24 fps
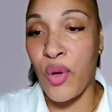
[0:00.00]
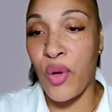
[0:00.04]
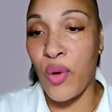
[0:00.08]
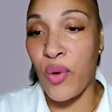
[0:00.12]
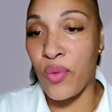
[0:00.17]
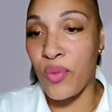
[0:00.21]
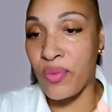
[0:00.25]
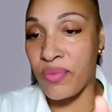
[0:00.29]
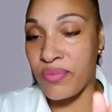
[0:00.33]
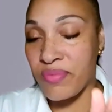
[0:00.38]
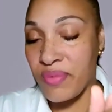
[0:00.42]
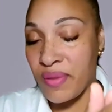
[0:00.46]

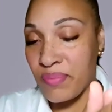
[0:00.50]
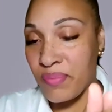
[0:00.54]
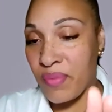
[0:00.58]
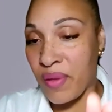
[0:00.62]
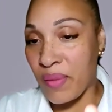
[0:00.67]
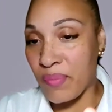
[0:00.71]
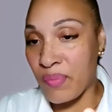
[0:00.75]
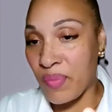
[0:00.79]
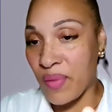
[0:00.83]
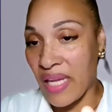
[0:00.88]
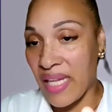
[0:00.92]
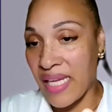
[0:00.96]
you know,
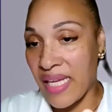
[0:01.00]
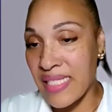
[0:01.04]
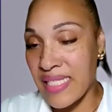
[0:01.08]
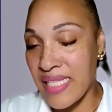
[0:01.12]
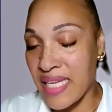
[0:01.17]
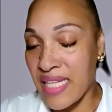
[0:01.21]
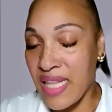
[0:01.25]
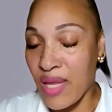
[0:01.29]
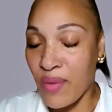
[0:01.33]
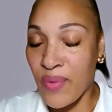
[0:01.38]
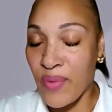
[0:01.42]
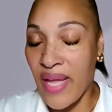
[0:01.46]

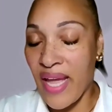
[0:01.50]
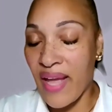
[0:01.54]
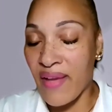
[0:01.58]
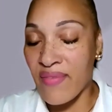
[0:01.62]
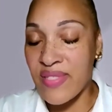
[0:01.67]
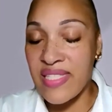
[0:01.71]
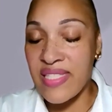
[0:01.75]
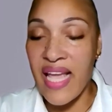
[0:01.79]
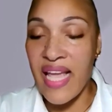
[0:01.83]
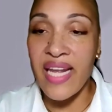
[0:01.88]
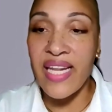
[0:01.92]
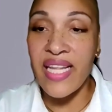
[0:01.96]
and I say that
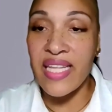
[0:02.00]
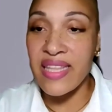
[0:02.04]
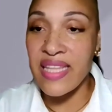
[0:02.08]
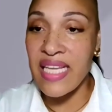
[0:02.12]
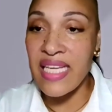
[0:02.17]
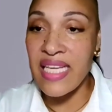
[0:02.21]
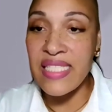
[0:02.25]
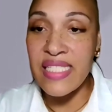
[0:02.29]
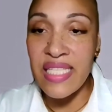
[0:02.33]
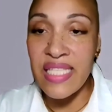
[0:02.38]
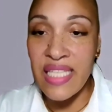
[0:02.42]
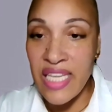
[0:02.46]
we have
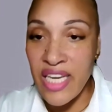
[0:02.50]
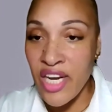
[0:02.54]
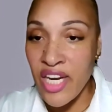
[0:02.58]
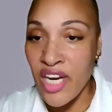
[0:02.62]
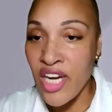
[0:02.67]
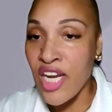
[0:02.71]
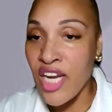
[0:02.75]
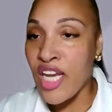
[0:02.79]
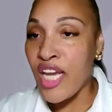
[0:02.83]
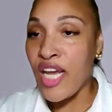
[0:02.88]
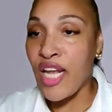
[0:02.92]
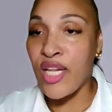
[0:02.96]
static things in
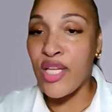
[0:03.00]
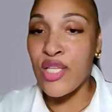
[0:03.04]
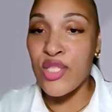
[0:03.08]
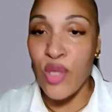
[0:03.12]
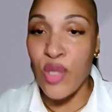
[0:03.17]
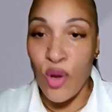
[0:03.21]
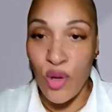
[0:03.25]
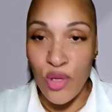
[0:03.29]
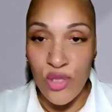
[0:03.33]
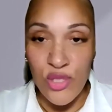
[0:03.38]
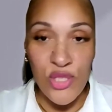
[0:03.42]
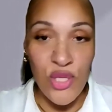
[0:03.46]
here,
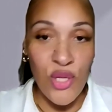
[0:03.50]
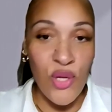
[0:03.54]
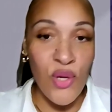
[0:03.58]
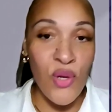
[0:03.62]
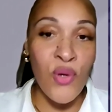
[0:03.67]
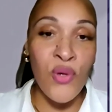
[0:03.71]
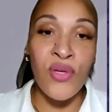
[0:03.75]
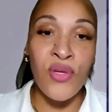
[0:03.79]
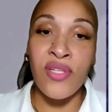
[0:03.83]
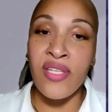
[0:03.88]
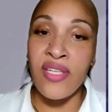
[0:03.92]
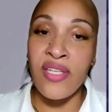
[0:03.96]
it is
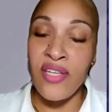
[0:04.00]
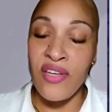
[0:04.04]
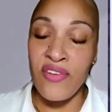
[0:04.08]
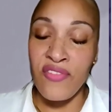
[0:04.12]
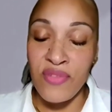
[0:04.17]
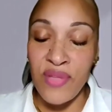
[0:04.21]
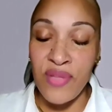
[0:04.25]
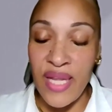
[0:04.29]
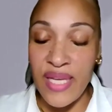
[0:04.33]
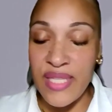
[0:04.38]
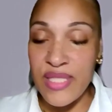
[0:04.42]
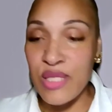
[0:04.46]
also
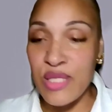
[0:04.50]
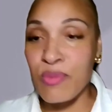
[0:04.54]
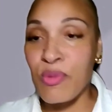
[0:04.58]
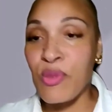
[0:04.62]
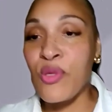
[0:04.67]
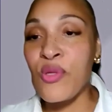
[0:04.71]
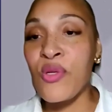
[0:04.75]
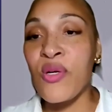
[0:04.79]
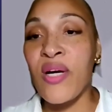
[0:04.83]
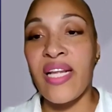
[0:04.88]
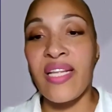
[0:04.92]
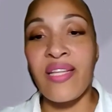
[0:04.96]

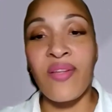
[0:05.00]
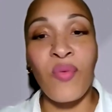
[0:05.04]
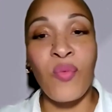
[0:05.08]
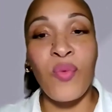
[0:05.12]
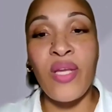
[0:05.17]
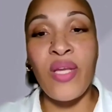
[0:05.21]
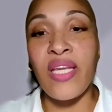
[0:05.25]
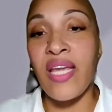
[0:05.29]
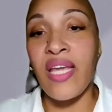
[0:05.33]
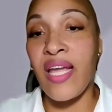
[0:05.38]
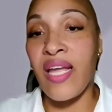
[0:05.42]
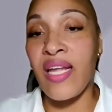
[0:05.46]
flexible,
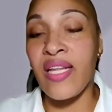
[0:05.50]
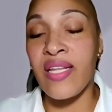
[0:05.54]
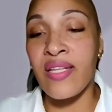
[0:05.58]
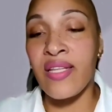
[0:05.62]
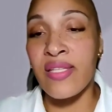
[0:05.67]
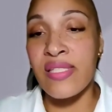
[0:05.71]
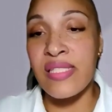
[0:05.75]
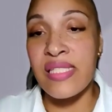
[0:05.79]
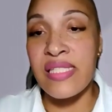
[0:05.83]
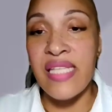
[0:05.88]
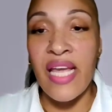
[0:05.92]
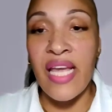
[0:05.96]
and we
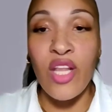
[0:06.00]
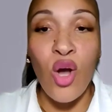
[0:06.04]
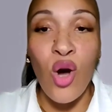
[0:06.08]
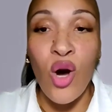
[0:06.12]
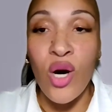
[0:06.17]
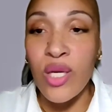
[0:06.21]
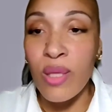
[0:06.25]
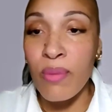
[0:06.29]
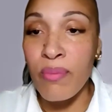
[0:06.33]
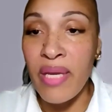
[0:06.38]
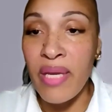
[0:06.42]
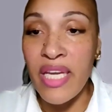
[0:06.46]
can
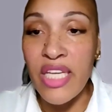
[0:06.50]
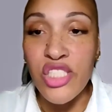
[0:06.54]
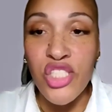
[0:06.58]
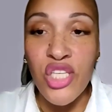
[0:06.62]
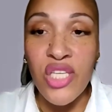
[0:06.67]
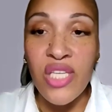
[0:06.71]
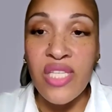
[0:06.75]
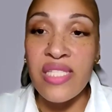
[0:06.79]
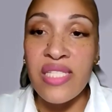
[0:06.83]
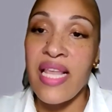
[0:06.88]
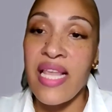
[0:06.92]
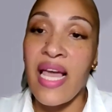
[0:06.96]
set
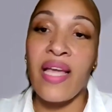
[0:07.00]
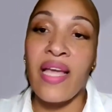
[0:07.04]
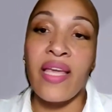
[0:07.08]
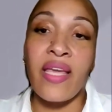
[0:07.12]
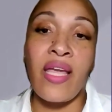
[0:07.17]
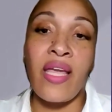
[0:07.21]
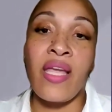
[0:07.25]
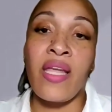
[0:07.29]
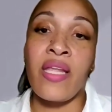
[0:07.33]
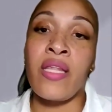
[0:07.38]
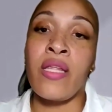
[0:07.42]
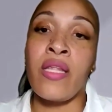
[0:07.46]
automations
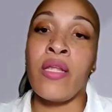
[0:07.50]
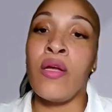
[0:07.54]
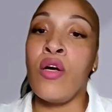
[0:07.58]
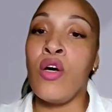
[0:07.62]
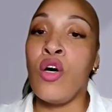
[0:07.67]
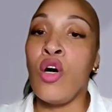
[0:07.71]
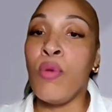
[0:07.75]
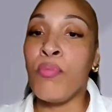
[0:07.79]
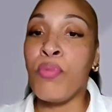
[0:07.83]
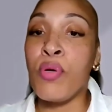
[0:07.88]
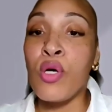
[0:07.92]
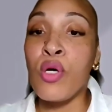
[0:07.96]
that
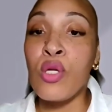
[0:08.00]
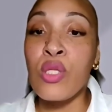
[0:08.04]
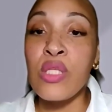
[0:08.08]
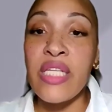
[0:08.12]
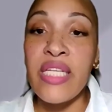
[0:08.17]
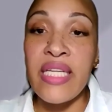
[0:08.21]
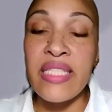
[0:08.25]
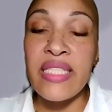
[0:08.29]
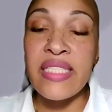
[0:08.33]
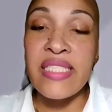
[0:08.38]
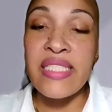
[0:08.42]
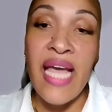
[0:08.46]
can
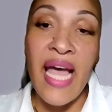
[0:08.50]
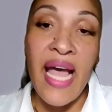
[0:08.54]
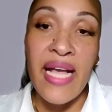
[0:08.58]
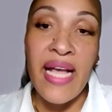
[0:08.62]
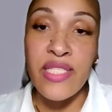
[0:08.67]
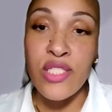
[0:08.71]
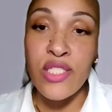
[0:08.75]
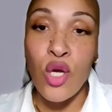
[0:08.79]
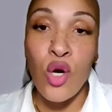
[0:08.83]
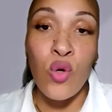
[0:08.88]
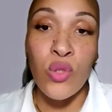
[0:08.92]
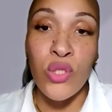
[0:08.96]
pull in
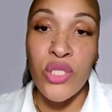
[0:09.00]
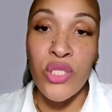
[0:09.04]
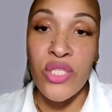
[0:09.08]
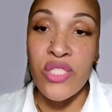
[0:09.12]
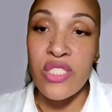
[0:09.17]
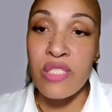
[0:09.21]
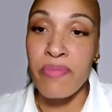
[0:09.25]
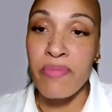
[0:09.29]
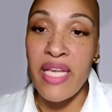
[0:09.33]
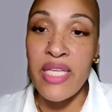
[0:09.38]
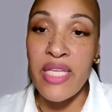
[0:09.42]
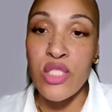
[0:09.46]
task
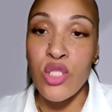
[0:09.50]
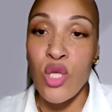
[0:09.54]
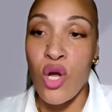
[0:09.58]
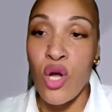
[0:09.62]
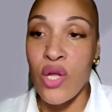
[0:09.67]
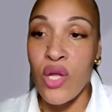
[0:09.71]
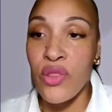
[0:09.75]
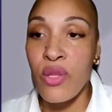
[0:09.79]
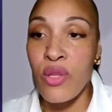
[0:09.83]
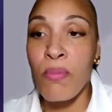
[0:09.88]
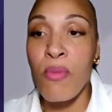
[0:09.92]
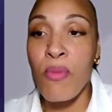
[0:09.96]
owners
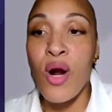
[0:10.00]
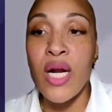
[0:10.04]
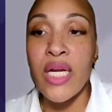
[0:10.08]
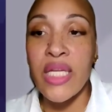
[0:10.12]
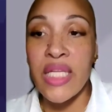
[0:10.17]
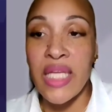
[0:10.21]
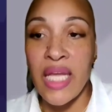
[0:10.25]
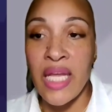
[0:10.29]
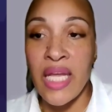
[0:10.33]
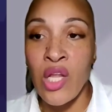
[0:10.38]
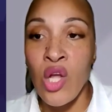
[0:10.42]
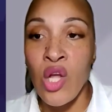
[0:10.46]
based on the
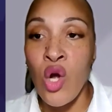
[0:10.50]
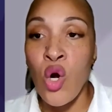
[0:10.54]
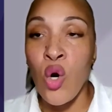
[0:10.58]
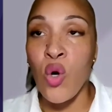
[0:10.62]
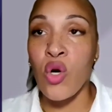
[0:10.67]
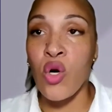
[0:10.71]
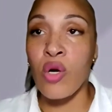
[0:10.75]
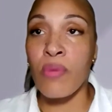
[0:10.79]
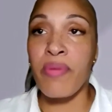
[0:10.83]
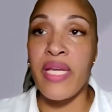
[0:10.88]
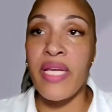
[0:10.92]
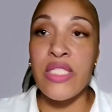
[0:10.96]

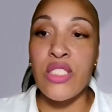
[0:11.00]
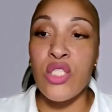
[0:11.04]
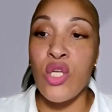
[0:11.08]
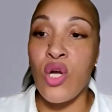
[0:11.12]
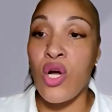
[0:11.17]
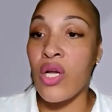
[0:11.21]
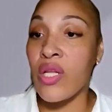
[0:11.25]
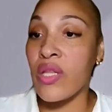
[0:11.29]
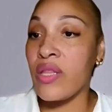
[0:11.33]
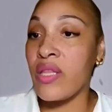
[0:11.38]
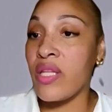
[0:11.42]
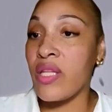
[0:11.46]
market or
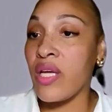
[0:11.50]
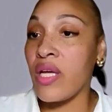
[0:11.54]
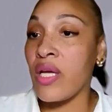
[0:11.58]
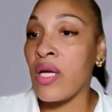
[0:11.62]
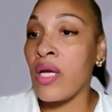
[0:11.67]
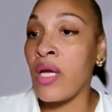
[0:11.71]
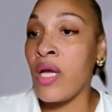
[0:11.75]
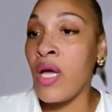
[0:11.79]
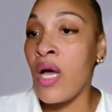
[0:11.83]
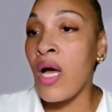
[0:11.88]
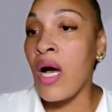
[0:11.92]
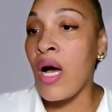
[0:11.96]
based on
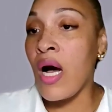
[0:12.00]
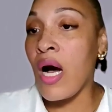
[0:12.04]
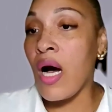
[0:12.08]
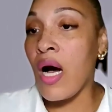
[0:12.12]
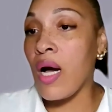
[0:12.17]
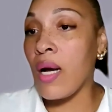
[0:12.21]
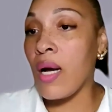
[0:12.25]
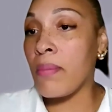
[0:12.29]
the